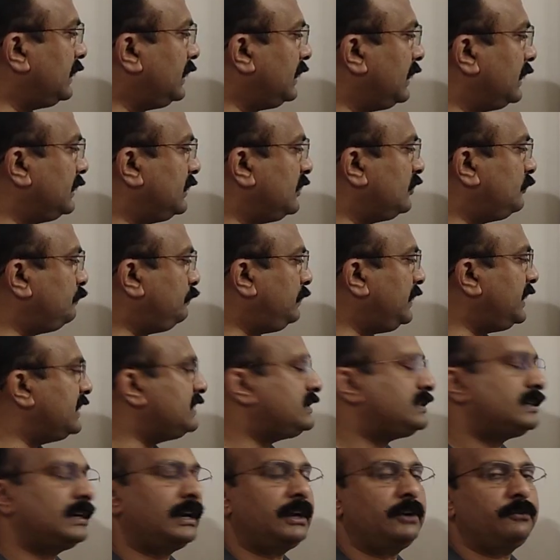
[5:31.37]
Here this p
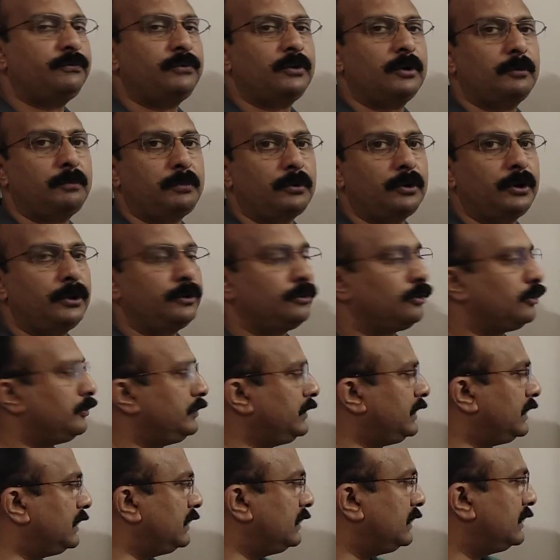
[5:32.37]
stands for
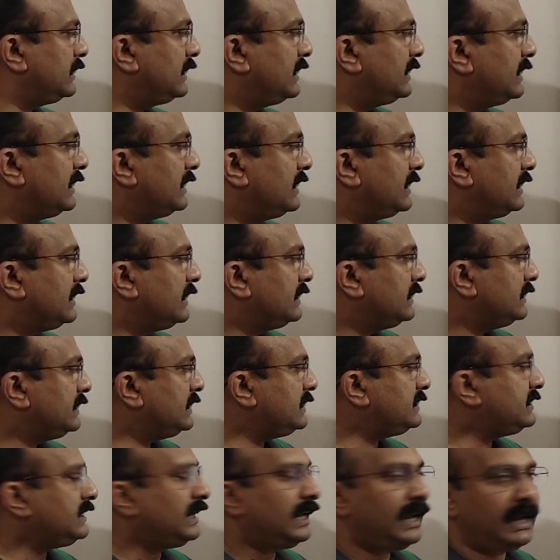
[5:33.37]
polynomial,
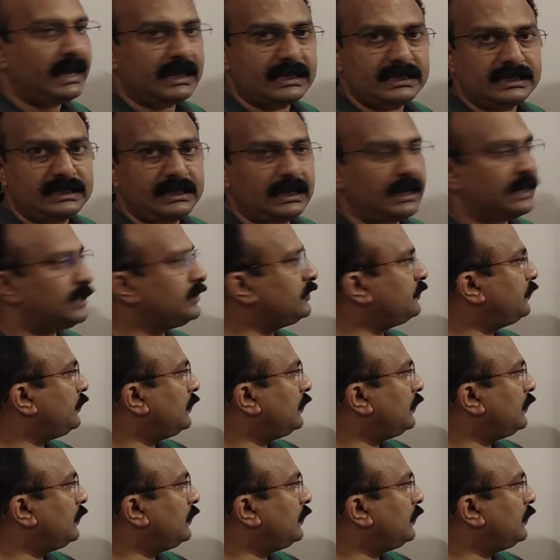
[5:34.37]
this x stands